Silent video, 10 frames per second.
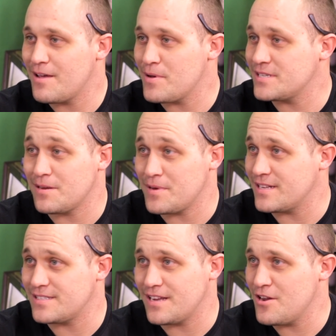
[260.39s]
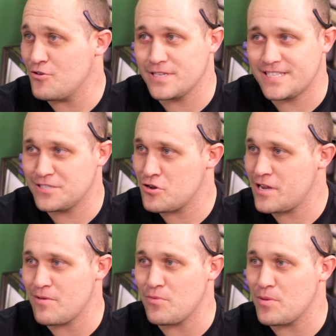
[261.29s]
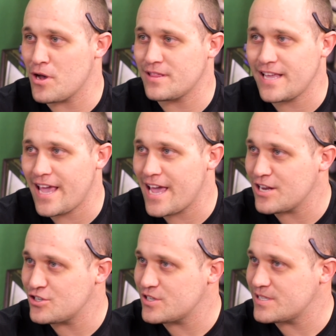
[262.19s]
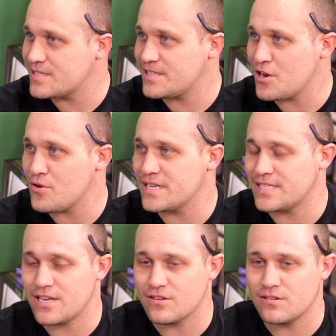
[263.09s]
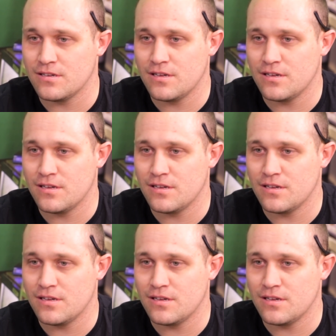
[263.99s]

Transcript: And my stepdad said, no, this is on him. We bought the cage, this is, you know, his deal.